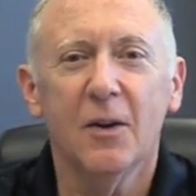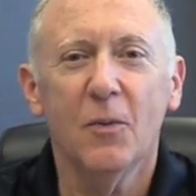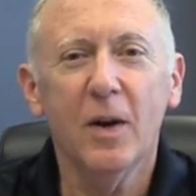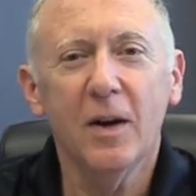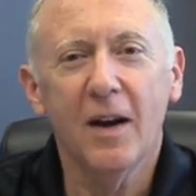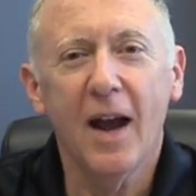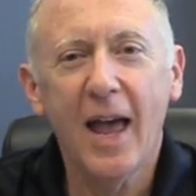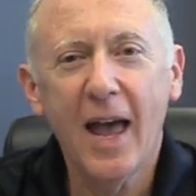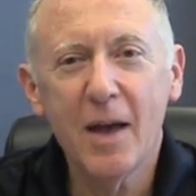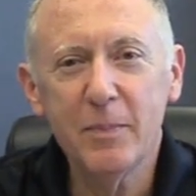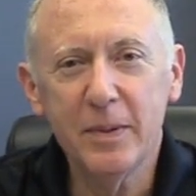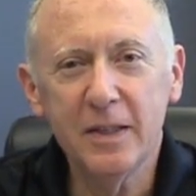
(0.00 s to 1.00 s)
We're
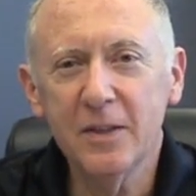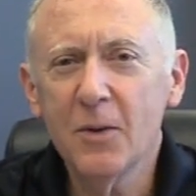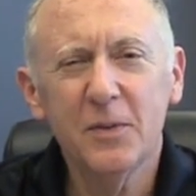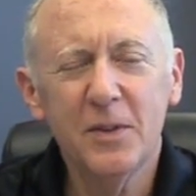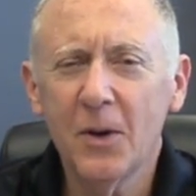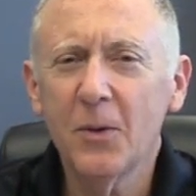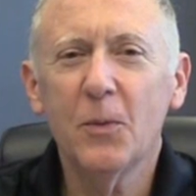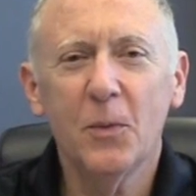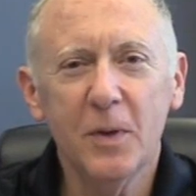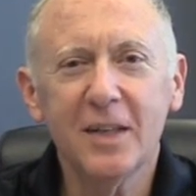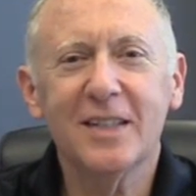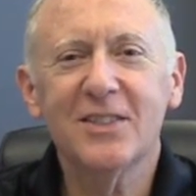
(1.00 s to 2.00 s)
happy, no, no,
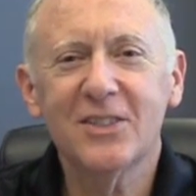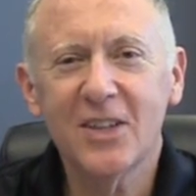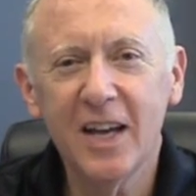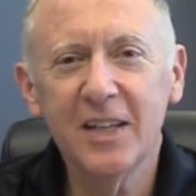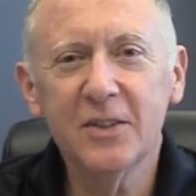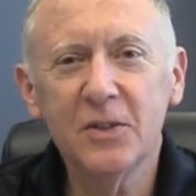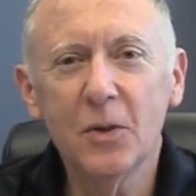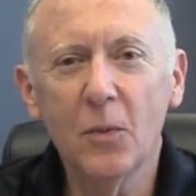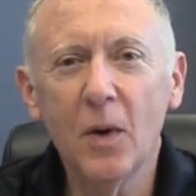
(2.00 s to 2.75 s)
we're excited to